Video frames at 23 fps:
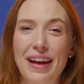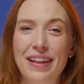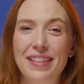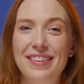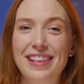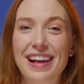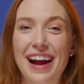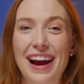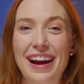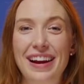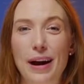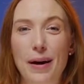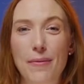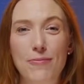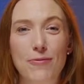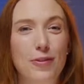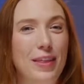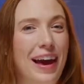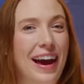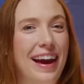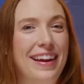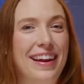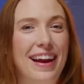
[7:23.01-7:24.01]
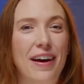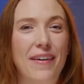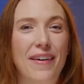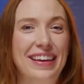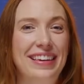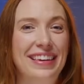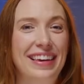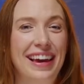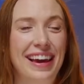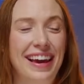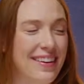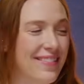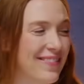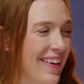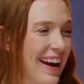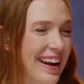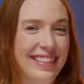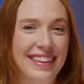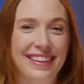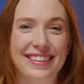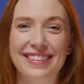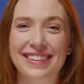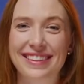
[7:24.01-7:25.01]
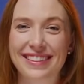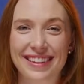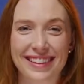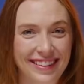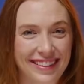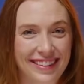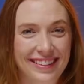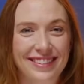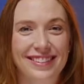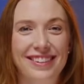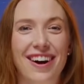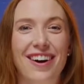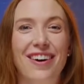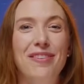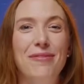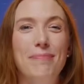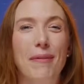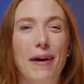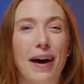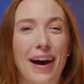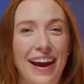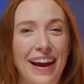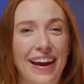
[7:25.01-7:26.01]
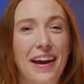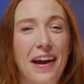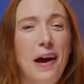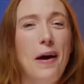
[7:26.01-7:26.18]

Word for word: but I think the point should be carefully considered.